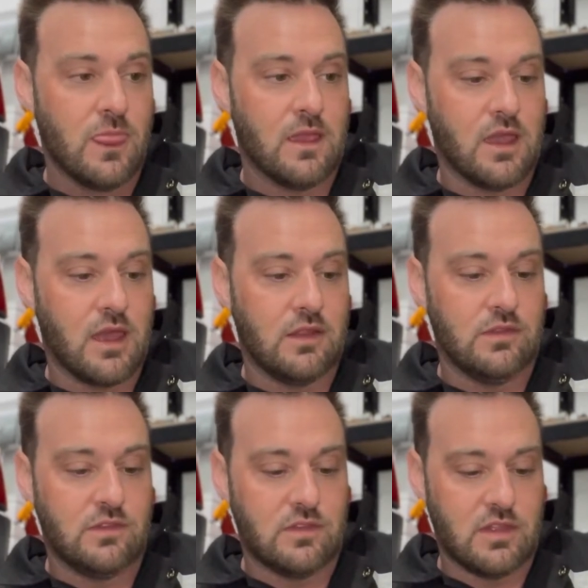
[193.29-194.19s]

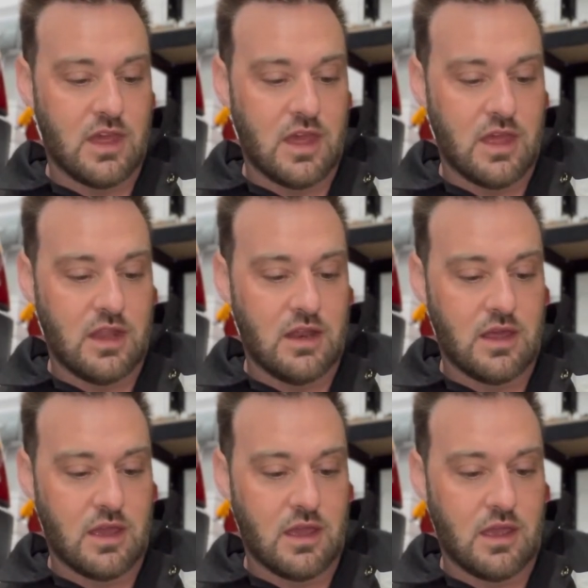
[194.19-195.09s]
And
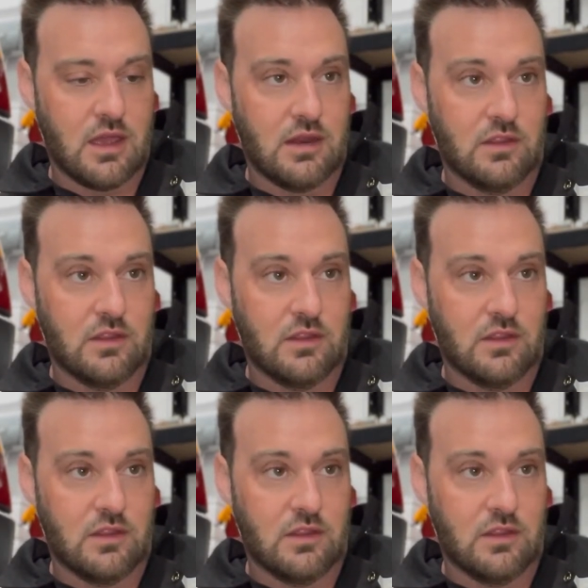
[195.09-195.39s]
then I